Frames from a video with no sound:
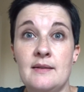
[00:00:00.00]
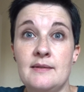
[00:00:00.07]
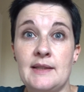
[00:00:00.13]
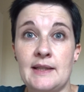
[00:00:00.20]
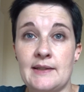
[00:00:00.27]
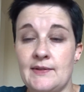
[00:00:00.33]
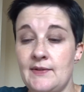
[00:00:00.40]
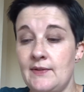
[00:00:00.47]

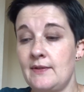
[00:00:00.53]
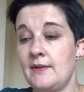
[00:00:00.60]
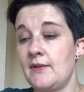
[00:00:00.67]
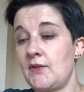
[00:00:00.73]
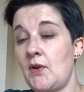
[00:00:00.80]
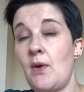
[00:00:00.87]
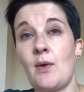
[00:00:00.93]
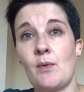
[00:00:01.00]
Yes,
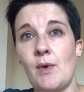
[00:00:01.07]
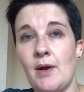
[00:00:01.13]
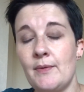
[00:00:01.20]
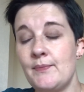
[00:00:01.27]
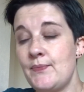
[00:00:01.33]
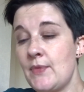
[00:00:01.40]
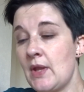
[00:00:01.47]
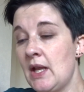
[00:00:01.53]
it's going
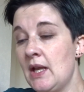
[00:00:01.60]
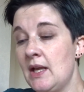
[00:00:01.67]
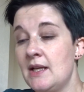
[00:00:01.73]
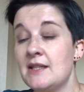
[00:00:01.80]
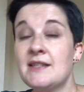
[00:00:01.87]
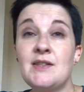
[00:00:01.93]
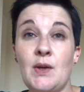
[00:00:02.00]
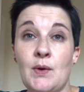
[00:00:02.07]
well.
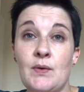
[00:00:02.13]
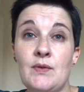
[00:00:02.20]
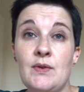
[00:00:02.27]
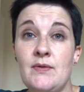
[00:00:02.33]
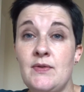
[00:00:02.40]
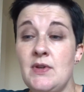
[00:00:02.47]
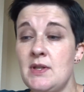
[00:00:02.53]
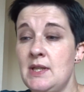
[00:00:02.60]
So, I've
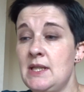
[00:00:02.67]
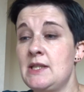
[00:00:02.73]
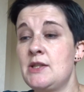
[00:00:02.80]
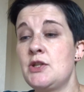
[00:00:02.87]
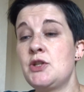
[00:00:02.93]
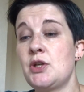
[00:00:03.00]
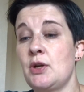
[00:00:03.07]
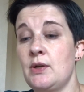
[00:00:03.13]
got a few things
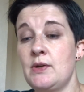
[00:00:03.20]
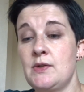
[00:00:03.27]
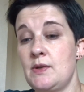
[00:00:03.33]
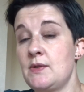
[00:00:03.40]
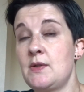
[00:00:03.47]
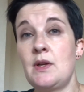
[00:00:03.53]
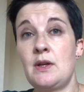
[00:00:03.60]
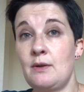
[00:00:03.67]
to show you, so
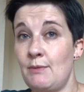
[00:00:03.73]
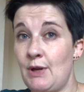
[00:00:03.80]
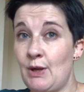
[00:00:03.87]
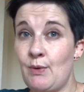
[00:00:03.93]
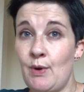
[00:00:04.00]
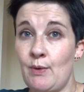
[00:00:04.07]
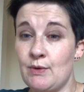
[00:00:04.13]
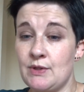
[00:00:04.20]
it's only going to be
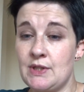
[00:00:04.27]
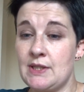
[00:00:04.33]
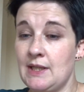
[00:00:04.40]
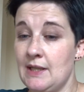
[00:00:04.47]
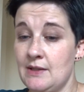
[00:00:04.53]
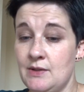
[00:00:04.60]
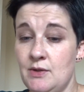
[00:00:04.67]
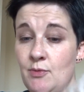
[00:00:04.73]
a quick one
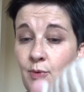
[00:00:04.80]
today, I do